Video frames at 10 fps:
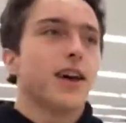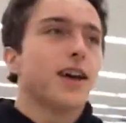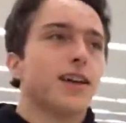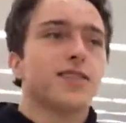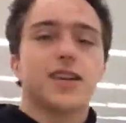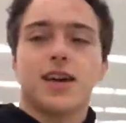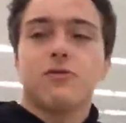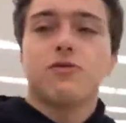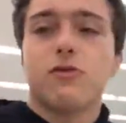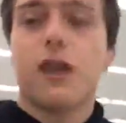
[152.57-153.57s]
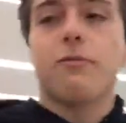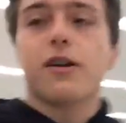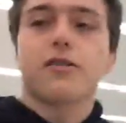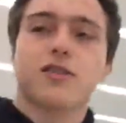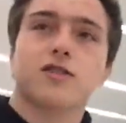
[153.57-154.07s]
And yeah, today I'm doing a lot
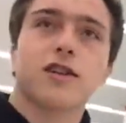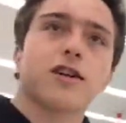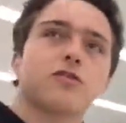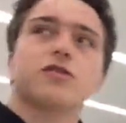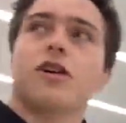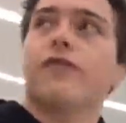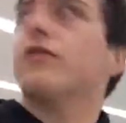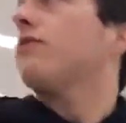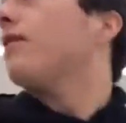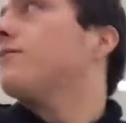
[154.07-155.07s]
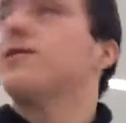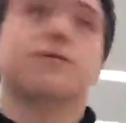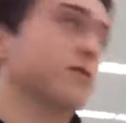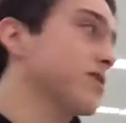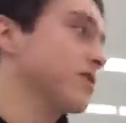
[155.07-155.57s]
better. Yesterday I was coughing a lot because
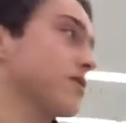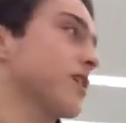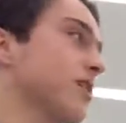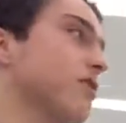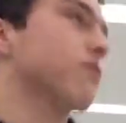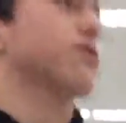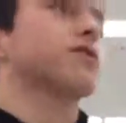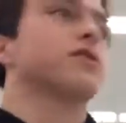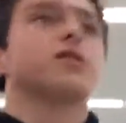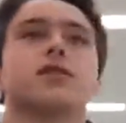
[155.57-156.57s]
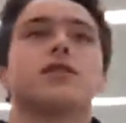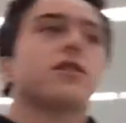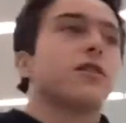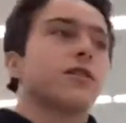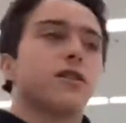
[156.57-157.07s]
I'm still getting over a
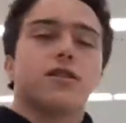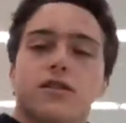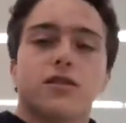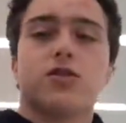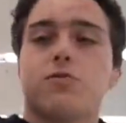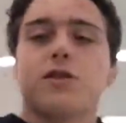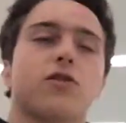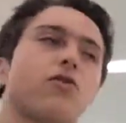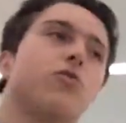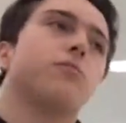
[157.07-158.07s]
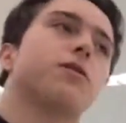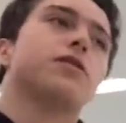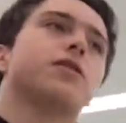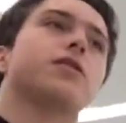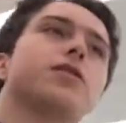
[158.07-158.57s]
stupid cold,
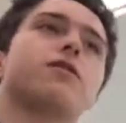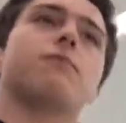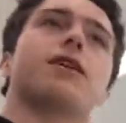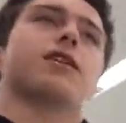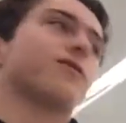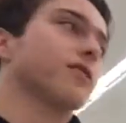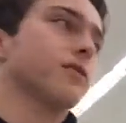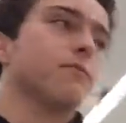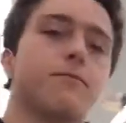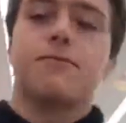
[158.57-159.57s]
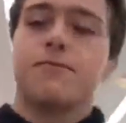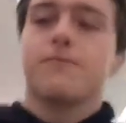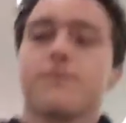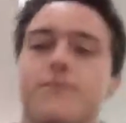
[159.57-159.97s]
but I'm not giving up.